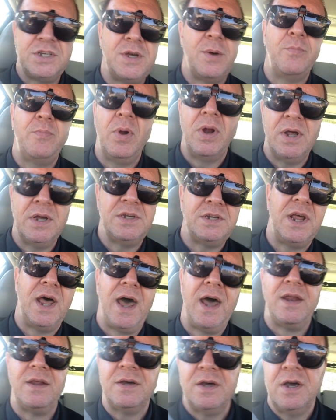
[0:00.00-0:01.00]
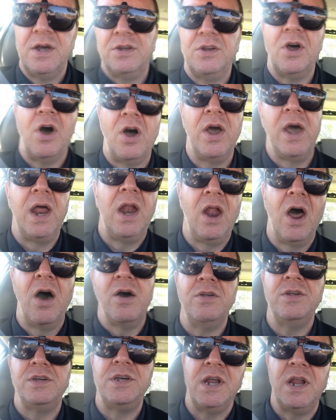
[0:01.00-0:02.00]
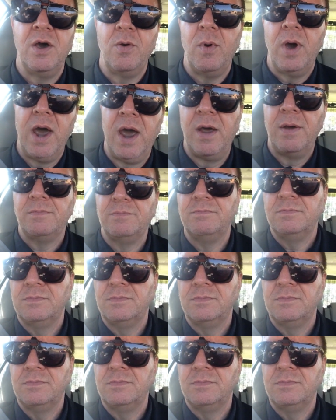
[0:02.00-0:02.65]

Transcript: as simple as that. Don't get loans anywhere.